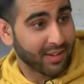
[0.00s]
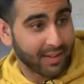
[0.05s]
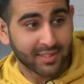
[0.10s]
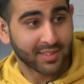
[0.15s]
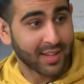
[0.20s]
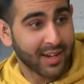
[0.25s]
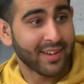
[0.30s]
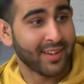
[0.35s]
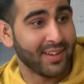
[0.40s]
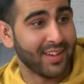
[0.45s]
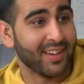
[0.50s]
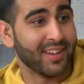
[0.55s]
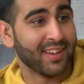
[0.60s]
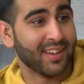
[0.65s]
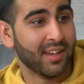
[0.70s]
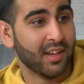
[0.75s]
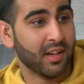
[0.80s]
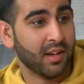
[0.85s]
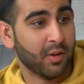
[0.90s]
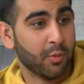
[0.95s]
exactly.
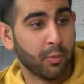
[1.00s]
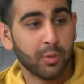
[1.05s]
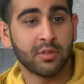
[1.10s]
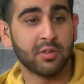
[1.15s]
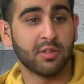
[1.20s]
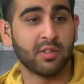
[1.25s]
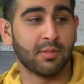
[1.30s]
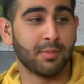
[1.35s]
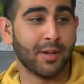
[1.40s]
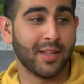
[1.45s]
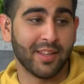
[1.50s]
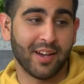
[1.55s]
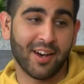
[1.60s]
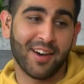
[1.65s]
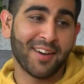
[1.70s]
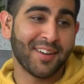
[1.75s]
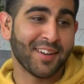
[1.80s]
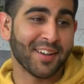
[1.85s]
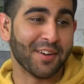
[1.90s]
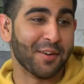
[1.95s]
We talk about the
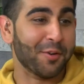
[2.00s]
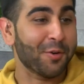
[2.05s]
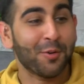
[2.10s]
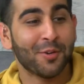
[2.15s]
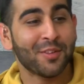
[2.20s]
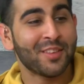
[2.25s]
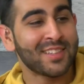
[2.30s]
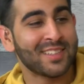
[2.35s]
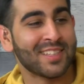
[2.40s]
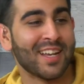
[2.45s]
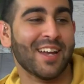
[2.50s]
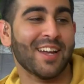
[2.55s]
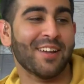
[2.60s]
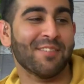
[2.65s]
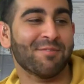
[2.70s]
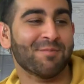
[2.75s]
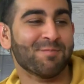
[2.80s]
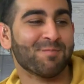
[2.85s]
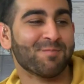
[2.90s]
Akira all the time.